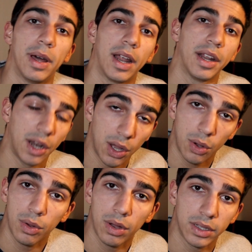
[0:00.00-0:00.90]
but I
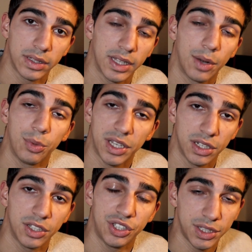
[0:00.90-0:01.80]
know that we
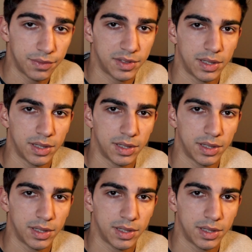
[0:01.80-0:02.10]
can achieve